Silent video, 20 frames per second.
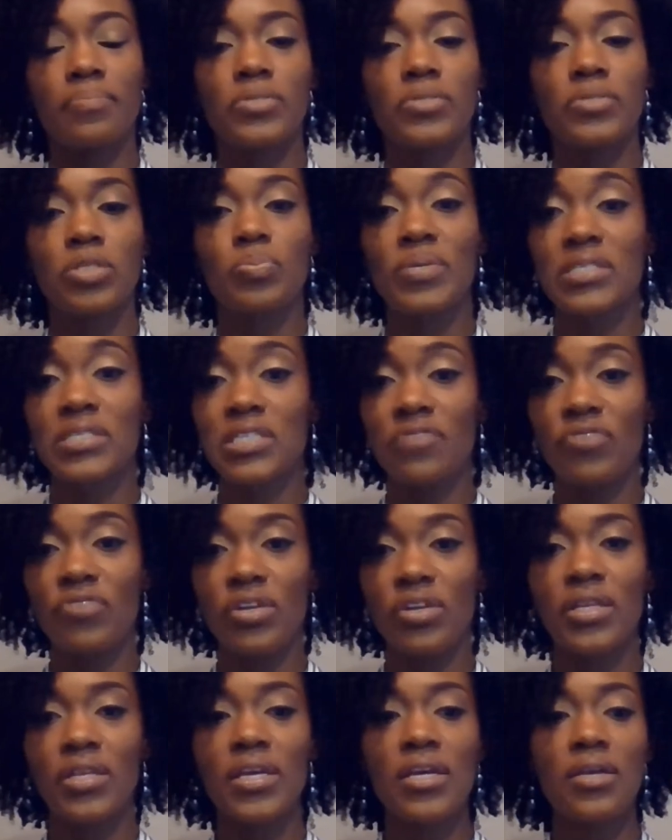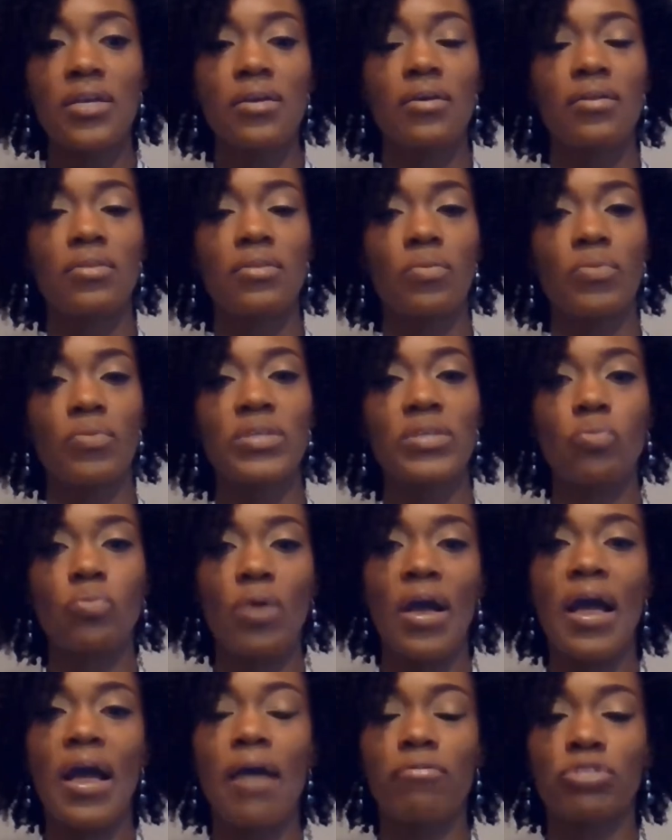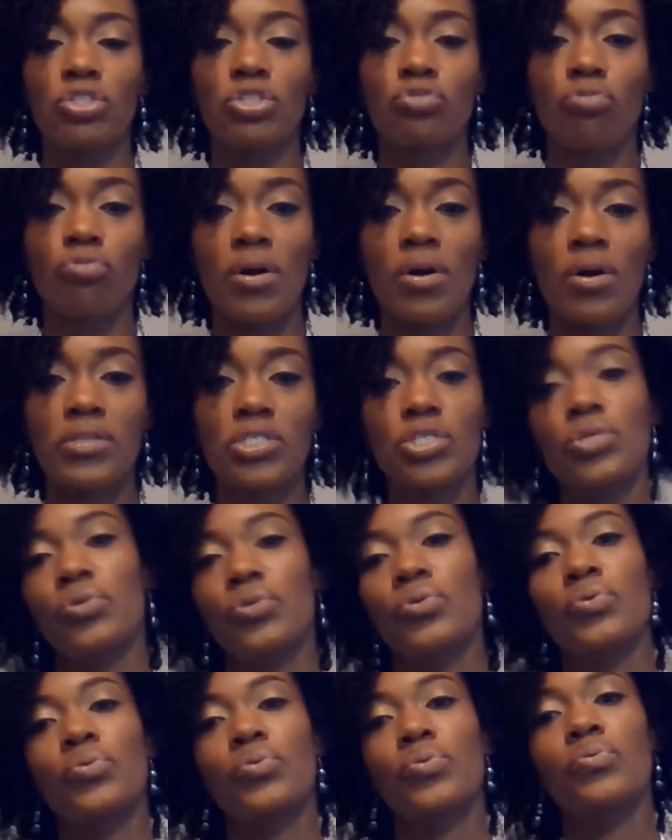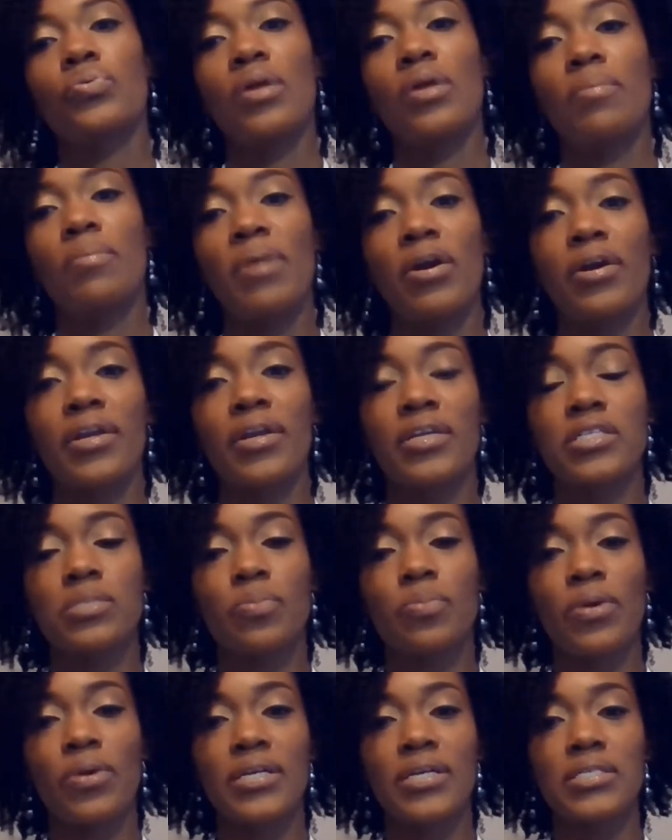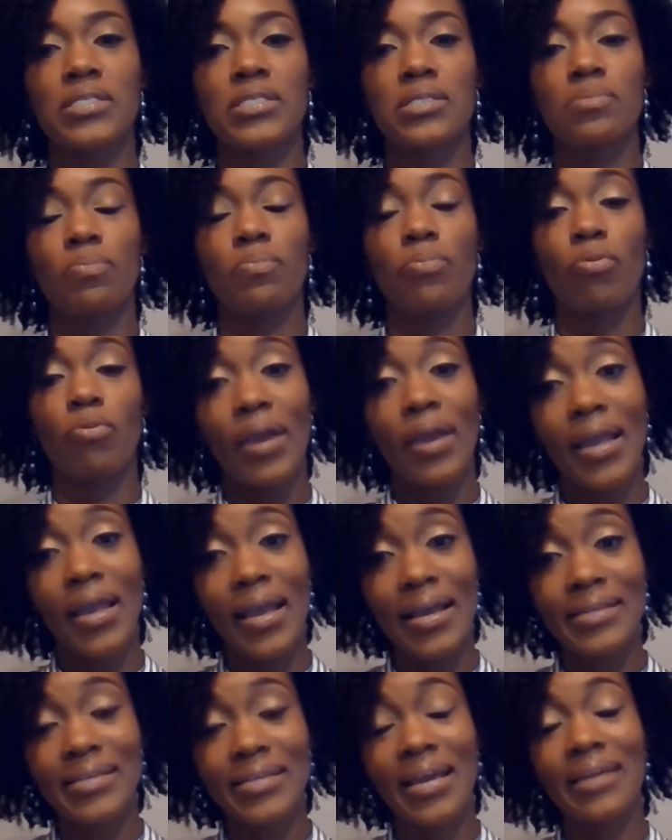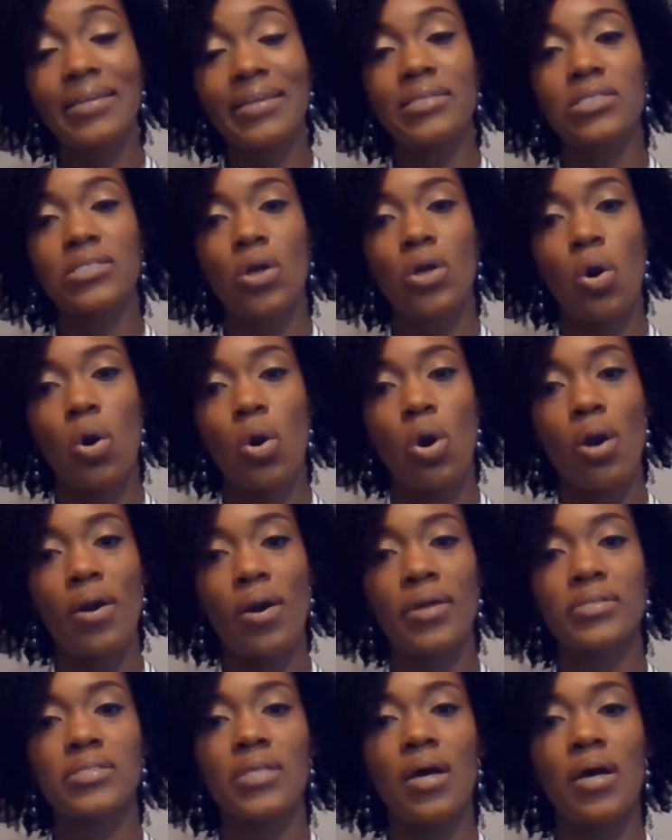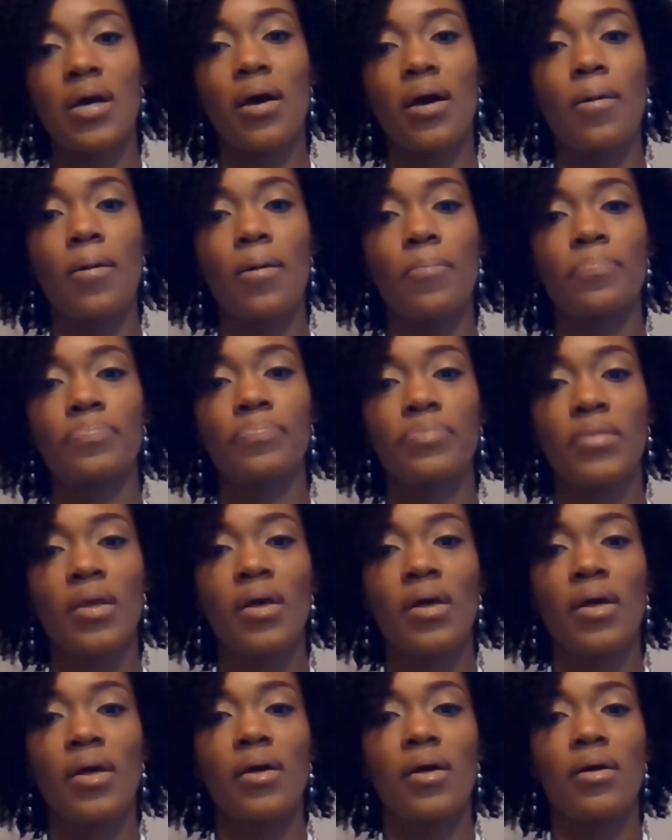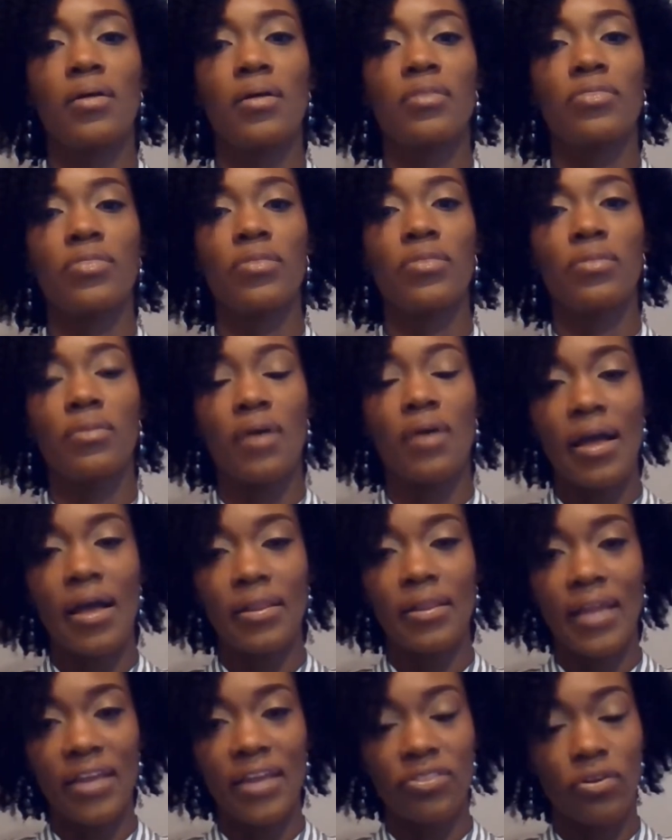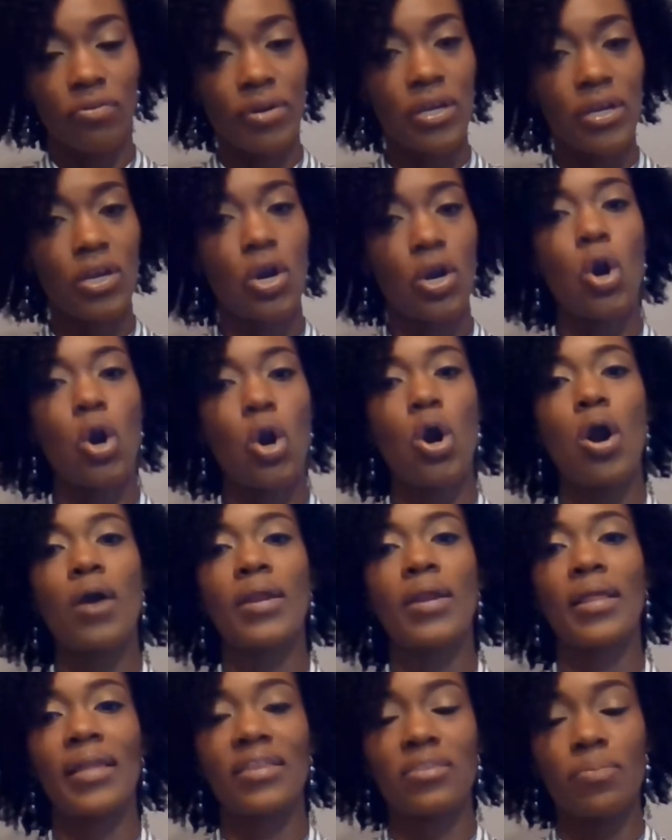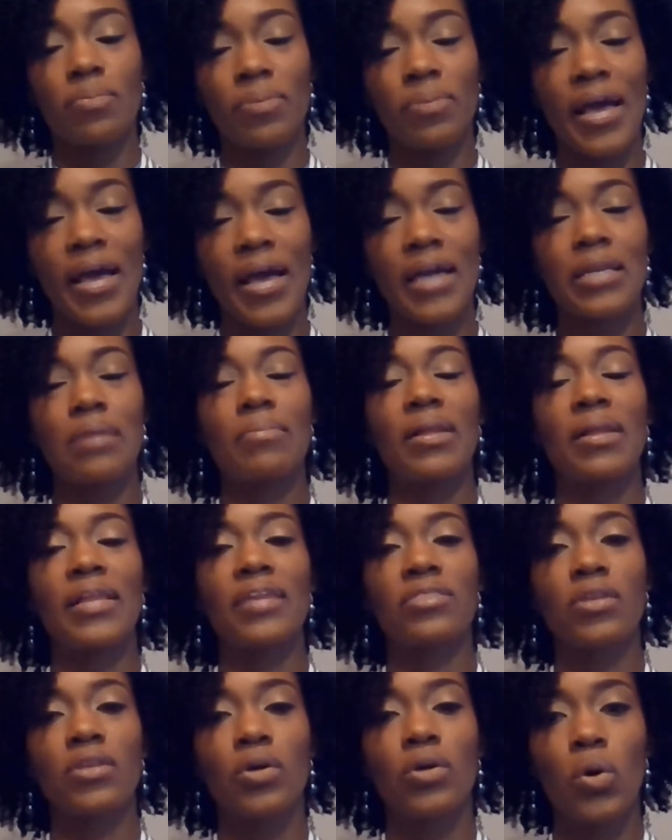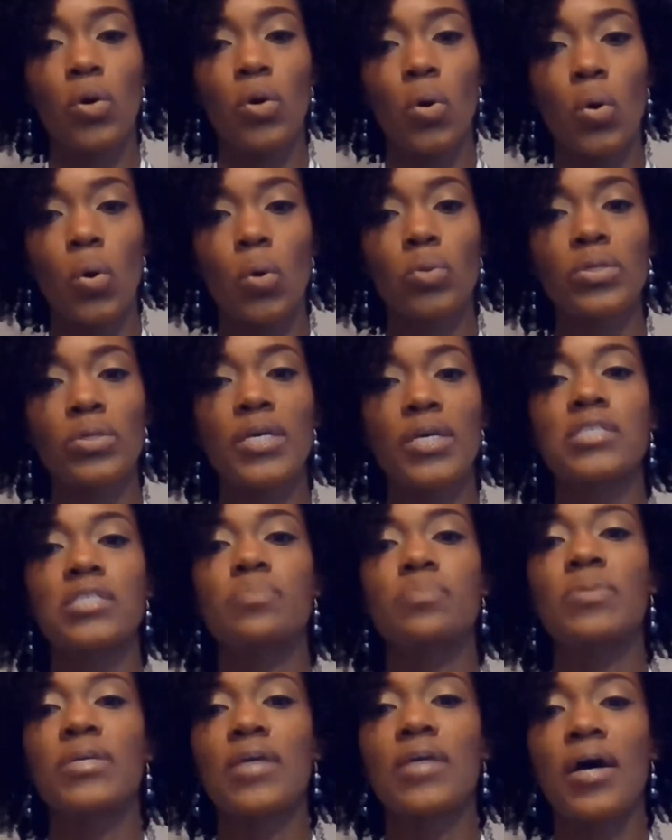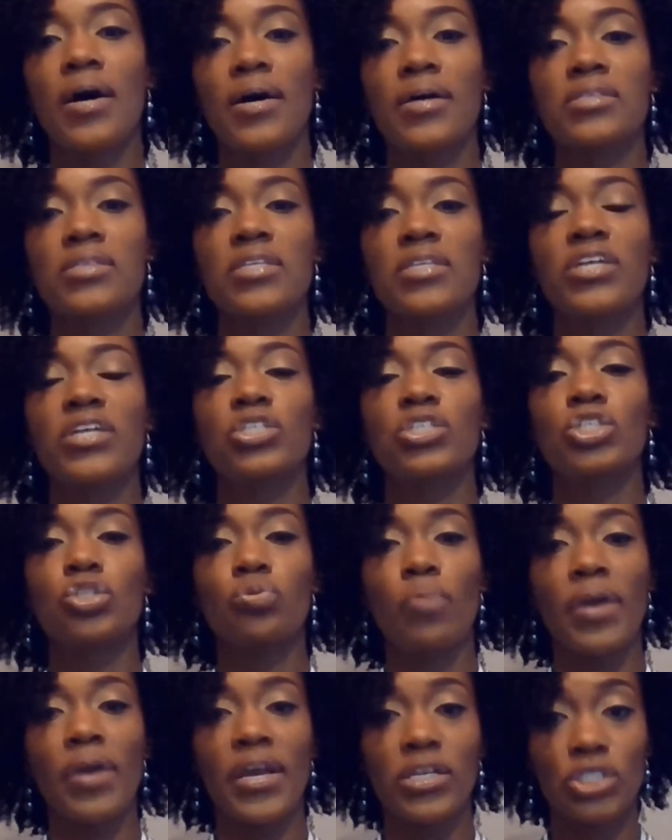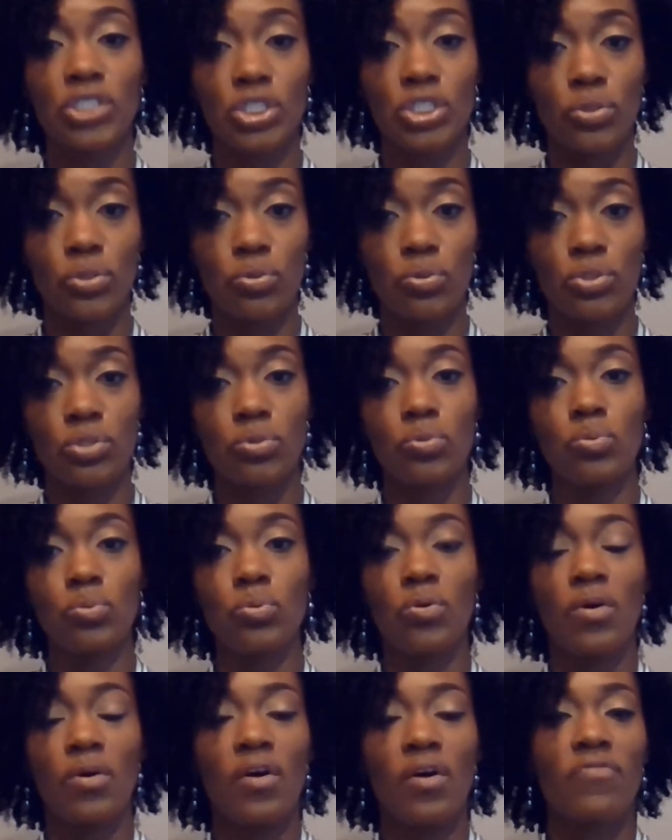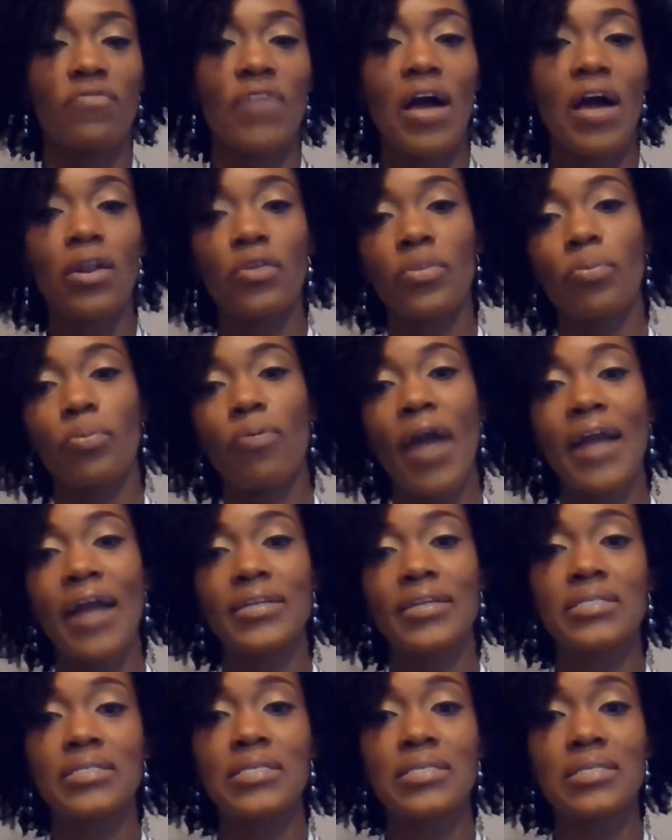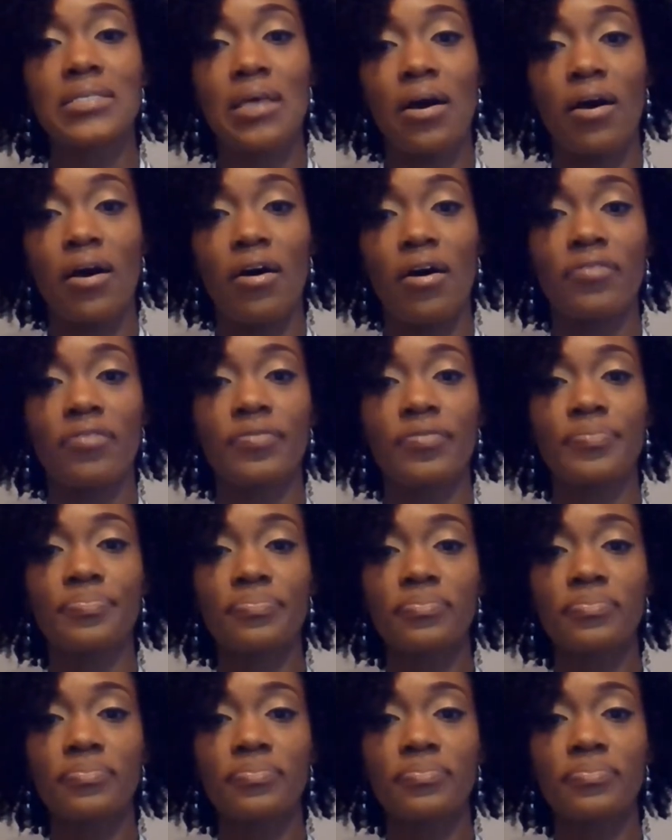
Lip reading: Specifically, the reason why I was drawn to the American Express brand and its cards, I like the green card, I like the platinum, I like the gold, is because it trains you to follow the practices of